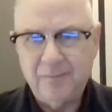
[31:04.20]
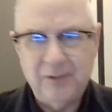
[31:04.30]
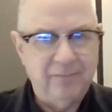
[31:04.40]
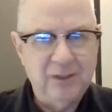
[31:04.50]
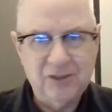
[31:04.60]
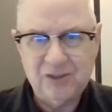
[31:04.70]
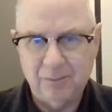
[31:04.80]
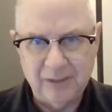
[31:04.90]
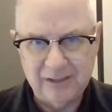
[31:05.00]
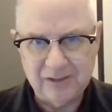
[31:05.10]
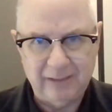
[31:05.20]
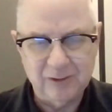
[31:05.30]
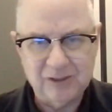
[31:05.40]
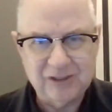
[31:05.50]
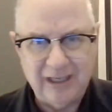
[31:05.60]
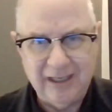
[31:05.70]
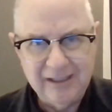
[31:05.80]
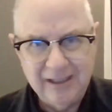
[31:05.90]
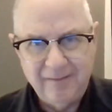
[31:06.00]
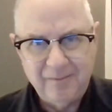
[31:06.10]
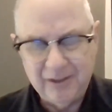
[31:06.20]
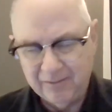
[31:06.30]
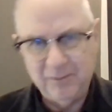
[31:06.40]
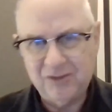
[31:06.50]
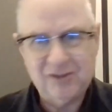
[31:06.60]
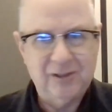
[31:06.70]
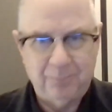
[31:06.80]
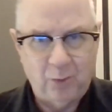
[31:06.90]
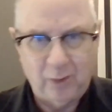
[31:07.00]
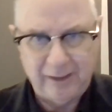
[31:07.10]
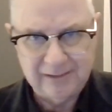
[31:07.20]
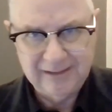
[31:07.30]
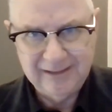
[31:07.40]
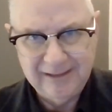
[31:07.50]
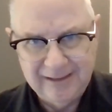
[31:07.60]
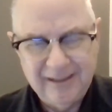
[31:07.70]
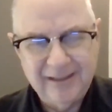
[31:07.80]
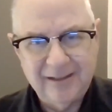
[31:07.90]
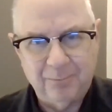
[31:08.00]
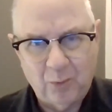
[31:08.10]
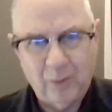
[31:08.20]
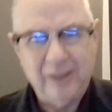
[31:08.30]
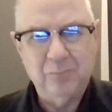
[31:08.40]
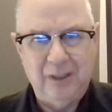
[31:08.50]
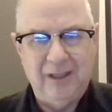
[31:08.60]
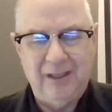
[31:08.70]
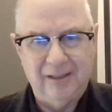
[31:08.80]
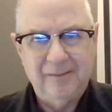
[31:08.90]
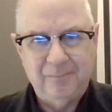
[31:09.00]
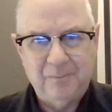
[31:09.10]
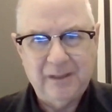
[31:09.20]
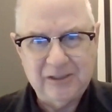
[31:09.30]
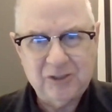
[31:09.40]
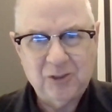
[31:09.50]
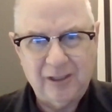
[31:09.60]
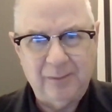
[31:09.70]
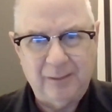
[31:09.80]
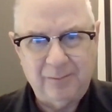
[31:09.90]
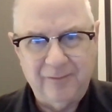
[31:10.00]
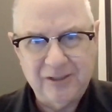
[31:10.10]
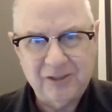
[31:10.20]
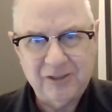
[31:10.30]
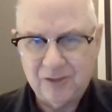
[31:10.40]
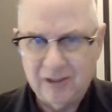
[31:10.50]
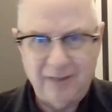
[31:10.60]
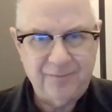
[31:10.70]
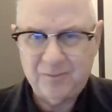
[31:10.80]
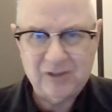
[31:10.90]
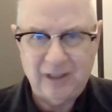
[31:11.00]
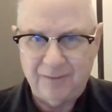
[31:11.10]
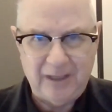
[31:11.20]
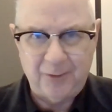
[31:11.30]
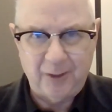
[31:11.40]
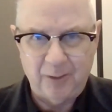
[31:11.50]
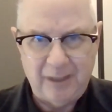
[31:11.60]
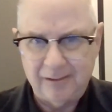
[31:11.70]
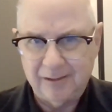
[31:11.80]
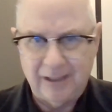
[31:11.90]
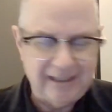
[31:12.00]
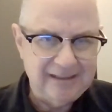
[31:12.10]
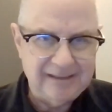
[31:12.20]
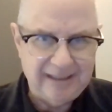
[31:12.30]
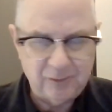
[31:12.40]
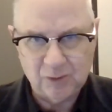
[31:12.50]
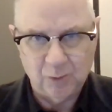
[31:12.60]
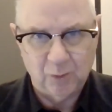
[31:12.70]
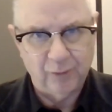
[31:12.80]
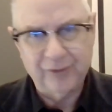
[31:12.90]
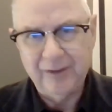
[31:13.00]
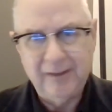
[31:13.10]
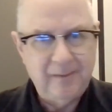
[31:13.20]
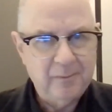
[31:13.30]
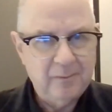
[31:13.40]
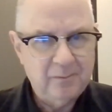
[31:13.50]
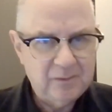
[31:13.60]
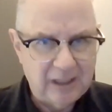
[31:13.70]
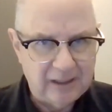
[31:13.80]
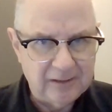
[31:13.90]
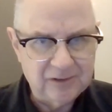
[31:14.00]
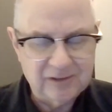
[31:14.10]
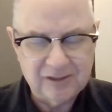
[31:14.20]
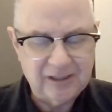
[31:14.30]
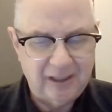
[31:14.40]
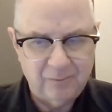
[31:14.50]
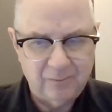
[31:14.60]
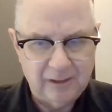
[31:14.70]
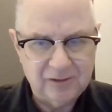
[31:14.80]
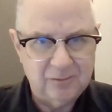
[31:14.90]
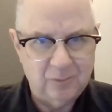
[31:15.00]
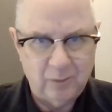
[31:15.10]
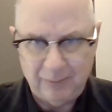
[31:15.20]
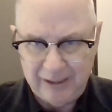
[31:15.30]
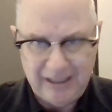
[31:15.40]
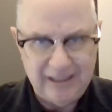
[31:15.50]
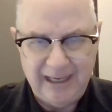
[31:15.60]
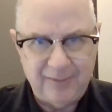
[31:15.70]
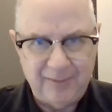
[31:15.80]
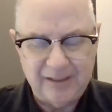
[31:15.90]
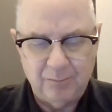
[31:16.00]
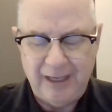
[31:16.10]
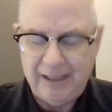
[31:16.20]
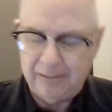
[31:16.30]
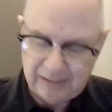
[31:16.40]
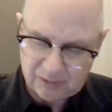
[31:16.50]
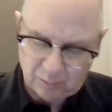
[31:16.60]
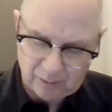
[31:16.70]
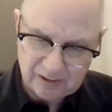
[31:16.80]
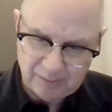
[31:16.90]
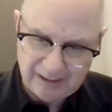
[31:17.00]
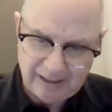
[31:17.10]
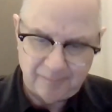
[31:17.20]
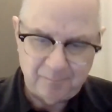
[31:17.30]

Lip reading: You've missed, as I would say, you've missed the point. The point being, let's talk about prevention. There's enough stuff out there about locking down schools, guns and stuff. And we need to have that debate. That's what it's about.